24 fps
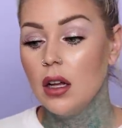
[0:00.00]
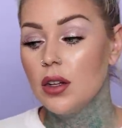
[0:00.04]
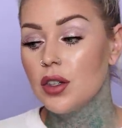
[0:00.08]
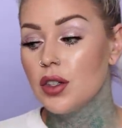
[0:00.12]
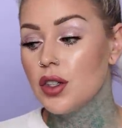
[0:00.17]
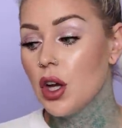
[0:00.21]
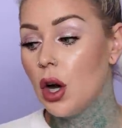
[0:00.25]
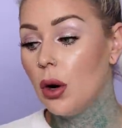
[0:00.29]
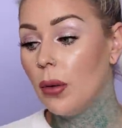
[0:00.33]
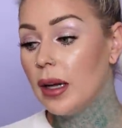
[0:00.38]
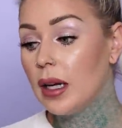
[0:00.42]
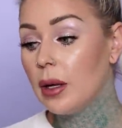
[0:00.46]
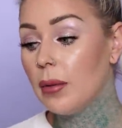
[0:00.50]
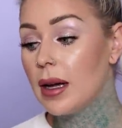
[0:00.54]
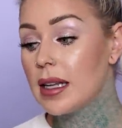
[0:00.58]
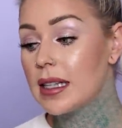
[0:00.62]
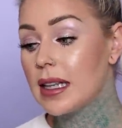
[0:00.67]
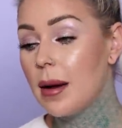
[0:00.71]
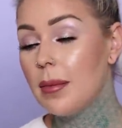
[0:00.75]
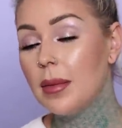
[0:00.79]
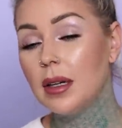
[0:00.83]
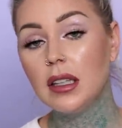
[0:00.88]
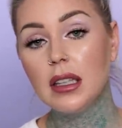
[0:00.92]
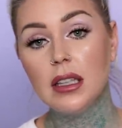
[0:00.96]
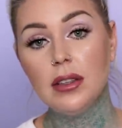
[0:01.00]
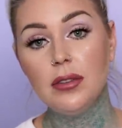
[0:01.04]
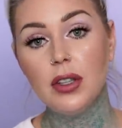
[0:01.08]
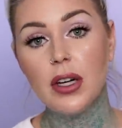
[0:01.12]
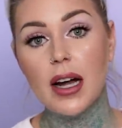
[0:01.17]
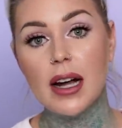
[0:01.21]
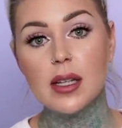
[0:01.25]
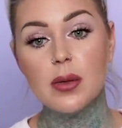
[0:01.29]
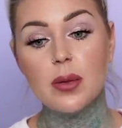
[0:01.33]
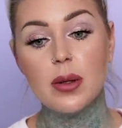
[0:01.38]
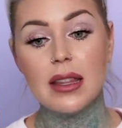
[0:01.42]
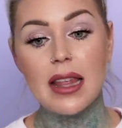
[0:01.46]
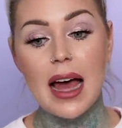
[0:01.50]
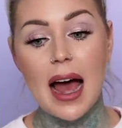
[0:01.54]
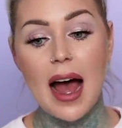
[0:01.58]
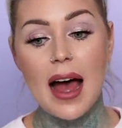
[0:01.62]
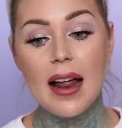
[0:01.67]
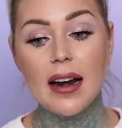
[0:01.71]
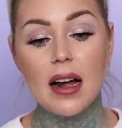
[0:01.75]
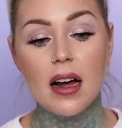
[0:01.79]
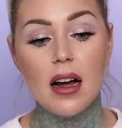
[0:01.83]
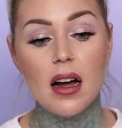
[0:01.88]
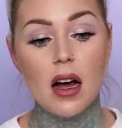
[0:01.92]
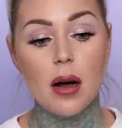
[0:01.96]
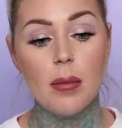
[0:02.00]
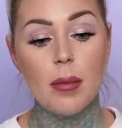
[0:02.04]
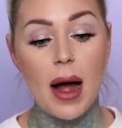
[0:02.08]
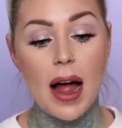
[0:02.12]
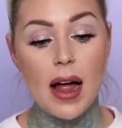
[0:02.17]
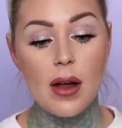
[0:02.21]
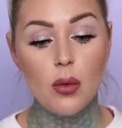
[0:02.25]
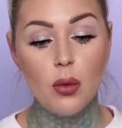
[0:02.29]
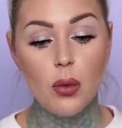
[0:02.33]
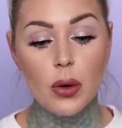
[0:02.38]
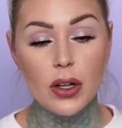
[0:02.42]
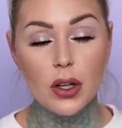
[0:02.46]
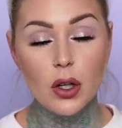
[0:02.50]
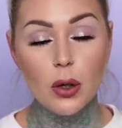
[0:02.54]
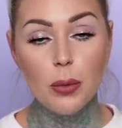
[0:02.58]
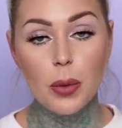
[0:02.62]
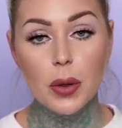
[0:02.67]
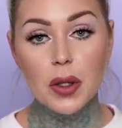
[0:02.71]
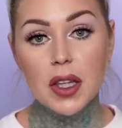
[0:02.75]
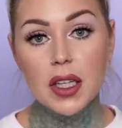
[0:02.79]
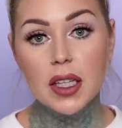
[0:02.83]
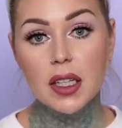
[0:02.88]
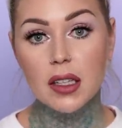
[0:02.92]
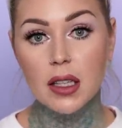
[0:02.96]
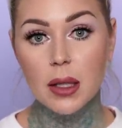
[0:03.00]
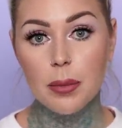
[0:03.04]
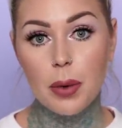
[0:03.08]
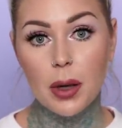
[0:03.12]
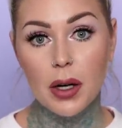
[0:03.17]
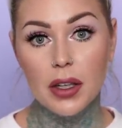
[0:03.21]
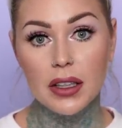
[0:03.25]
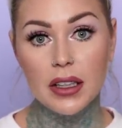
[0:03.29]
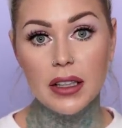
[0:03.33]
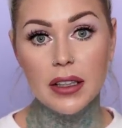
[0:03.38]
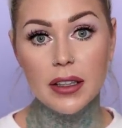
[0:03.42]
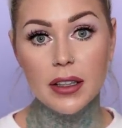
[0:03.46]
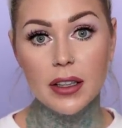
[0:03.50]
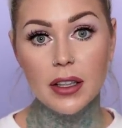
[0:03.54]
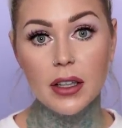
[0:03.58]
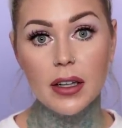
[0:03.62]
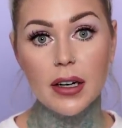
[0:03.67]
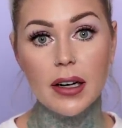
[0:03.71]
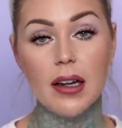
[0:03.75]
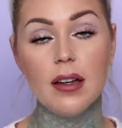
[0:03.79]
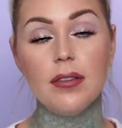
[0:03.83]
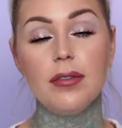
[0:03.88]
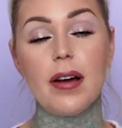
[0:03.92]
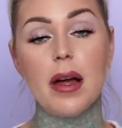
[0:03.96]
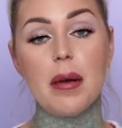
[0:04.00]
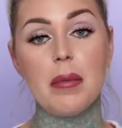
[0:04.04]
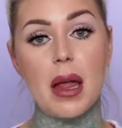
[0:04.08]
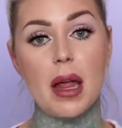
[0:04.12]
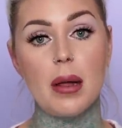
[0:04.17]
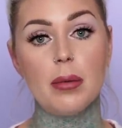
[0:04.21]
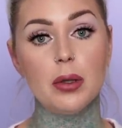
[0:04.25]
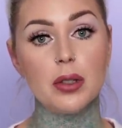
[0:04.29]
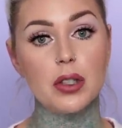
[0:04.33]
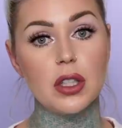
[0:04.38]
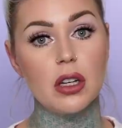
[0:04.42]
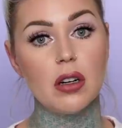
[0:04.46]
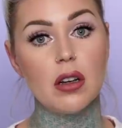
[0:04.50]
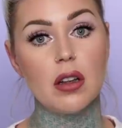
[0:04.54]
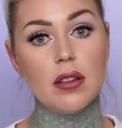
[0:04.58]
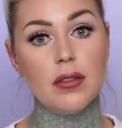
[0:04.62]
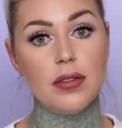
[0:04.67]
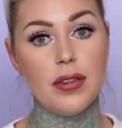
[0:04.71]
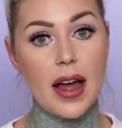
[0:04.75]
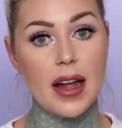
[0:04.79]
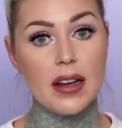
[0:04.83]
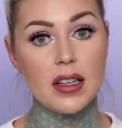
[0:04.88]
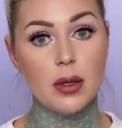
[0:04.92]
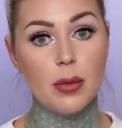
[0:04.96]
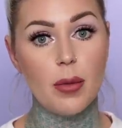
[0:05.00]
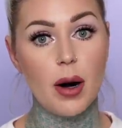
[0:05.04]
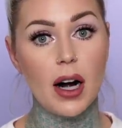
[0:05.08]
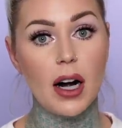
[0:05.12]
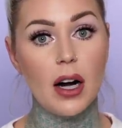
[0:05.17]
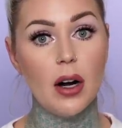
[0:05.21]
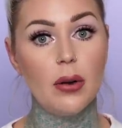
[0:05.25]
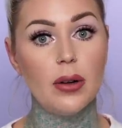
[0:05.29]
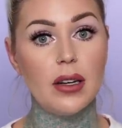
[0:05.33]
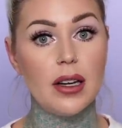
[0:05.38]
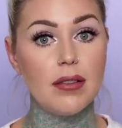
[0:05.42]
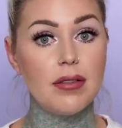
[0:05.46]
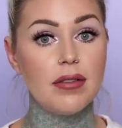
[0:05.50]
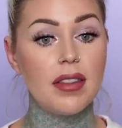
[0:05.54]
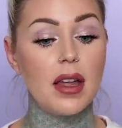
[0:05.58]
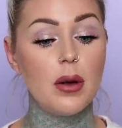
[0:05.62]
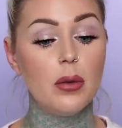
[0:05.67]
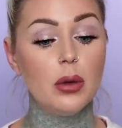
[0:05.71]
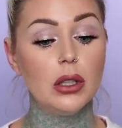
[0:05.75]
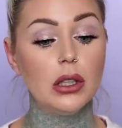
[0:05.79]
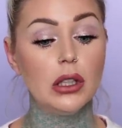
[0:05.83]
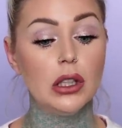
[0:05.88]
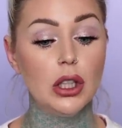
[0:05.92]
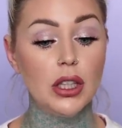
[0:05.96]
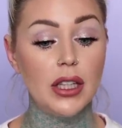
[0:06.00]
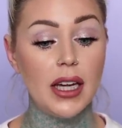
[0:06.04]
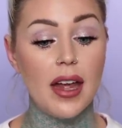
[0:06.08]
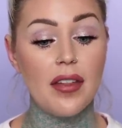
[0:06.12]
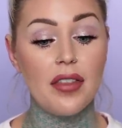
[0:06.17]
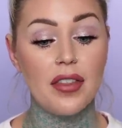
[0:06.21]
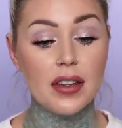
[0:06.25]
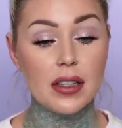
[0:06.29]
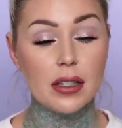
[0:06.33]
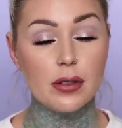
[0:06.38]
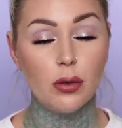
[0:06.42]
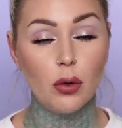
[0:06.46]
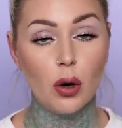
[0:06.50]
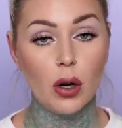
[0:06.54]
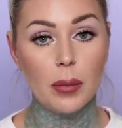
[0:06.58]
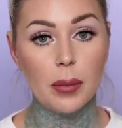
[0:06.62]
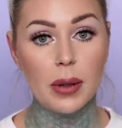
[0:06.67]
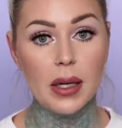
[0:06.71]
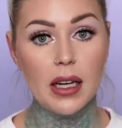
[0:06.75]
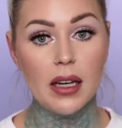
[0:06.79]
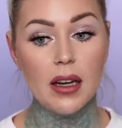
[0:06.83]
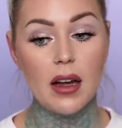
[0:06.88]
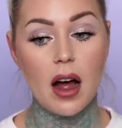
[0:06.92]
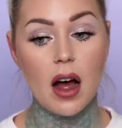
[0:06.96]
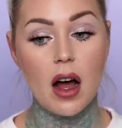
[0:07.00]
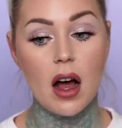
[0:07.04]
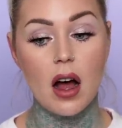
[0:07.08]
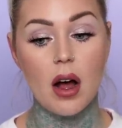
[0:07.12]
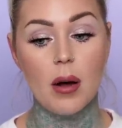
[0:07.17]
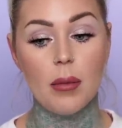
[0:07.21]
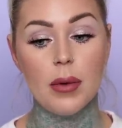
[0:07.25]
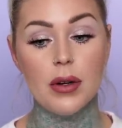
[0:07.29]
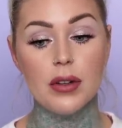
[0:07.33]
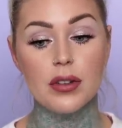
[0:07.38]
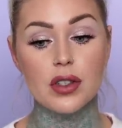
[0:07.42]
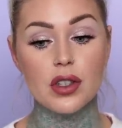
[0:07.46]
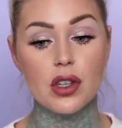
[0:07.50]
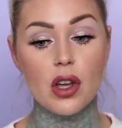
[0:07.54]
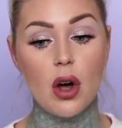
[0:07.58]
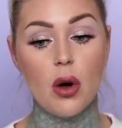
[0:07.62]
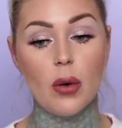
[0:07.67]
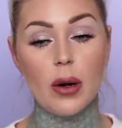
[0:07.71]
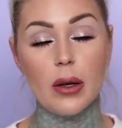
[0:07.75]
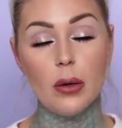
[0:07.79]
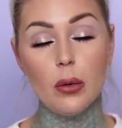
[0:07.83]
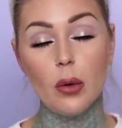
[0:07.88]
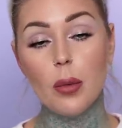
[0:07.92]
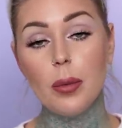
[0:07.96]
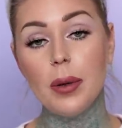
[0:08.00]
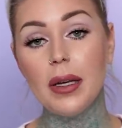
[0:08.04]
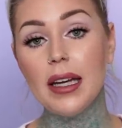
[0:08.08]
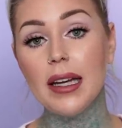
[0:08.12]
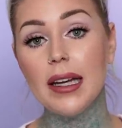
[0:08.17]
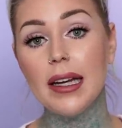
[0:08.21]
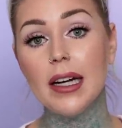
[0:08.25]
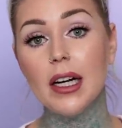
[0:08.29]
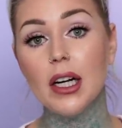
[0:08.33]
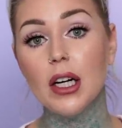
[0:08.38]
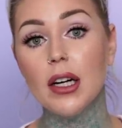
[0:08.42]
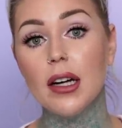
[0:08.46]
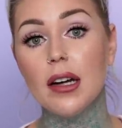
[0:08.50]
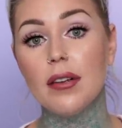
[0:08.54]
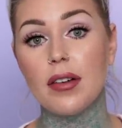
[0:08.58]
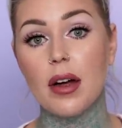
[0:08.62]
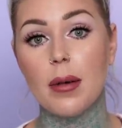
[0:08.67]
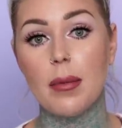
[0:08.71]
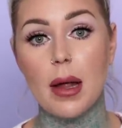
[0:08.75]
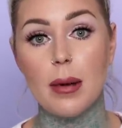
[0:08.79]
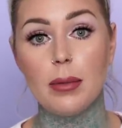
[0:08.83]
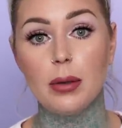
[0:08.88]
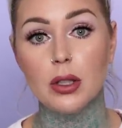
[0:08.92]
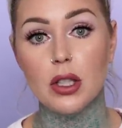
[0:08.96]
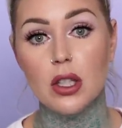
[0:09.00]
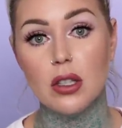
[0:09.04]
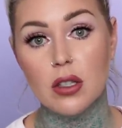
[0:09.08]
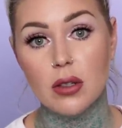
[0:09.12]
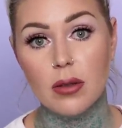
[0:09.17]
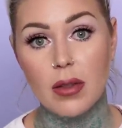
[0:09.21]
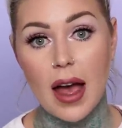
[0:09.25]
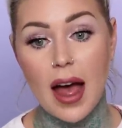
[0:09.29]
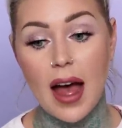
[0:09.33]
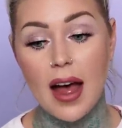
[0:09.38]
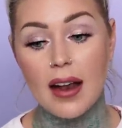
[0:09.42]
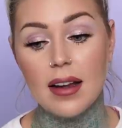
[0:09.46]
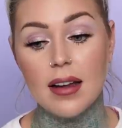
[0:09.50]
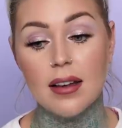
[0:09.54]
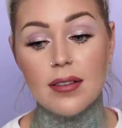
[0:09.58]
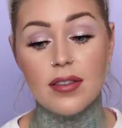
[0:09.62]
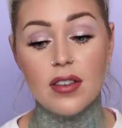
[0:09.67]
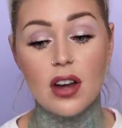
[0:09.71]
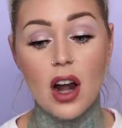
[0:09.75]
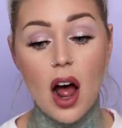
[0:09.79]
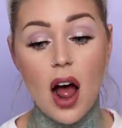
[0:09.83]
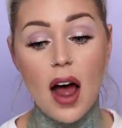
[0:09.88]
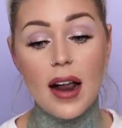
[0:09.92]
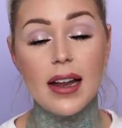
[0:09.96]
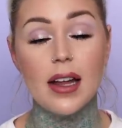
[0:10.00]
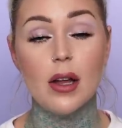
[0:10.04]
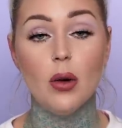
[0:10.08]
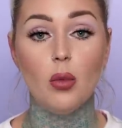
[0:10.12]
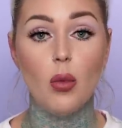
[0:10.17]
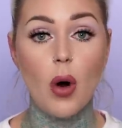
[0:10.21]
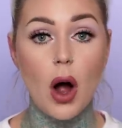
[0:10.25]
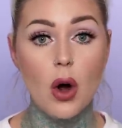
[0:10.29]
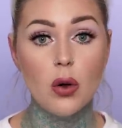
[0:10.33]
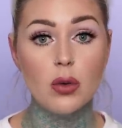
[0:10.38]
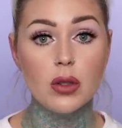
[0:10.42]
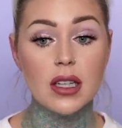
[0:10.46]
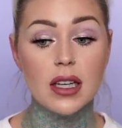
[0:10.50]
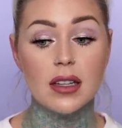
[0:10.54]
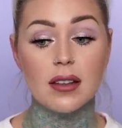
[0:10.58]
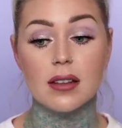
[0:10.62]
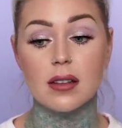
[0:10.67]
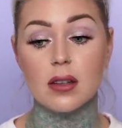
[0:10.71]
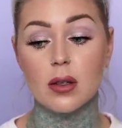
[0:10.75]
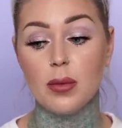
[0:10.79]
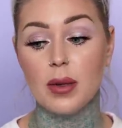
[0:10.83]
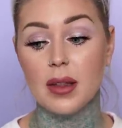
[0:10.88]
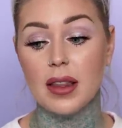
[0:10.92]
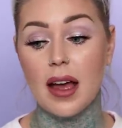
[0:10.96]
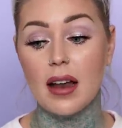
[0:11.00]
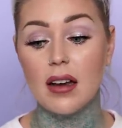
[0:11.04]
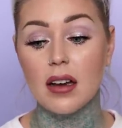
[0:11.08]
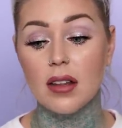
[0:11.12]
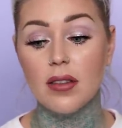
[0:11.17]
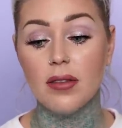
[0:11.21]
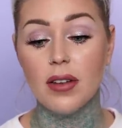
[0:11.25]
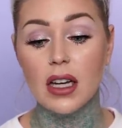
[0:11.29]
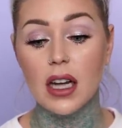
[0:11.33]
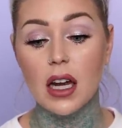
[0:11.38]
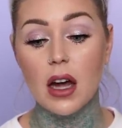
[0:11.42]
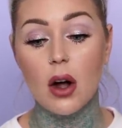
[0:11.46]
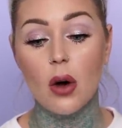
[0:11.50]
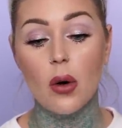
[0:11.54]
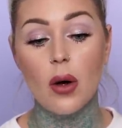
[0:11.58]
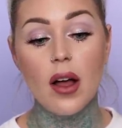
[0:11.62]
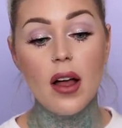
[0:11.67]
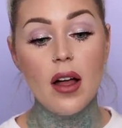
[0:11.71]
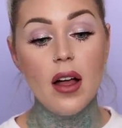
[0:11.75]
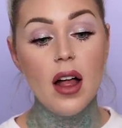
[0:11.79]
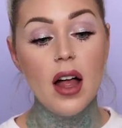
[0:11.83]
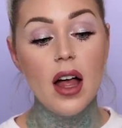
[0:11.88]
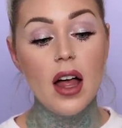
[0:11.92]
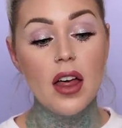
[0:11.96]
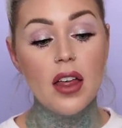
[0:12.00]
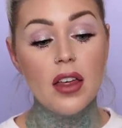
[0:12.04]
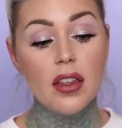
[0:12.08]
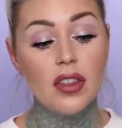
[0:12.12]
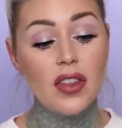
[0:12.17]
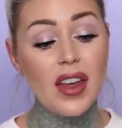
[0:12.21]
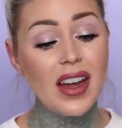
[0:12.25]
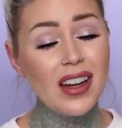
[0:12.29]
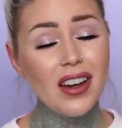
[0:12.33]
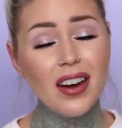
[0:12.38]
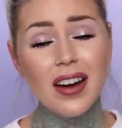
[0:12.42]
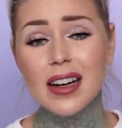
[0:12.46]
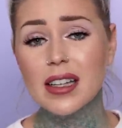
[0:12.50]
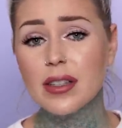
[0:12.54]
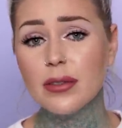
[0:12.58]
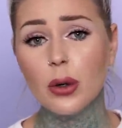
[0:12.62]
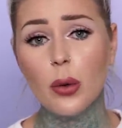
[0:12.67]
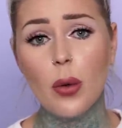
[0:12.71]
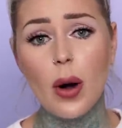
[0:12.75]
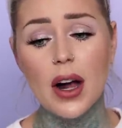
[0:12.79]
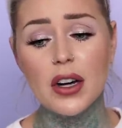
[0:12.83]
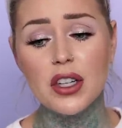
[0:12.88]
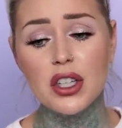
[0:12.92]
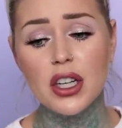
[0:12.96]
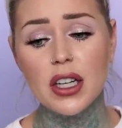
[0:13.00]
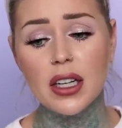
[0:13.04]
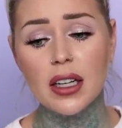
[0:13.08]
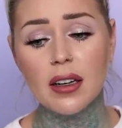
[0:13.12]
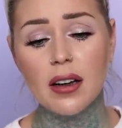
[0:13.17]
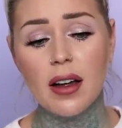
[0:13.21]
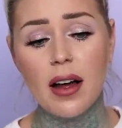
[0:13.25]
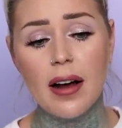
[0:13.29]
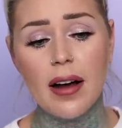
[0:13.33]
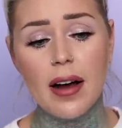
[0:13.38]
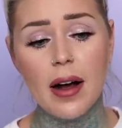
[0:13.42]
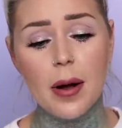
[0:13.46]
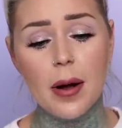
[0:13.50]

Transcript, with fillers: So anyways, I'm going to leave you guys with that. I will put the clip on here if I'm able to go to the vet tomorrow and if they will look at this for me. So it will be here if I'm able to do that. If not, it won't. And this will be the end of the video. Thank you guys for watching.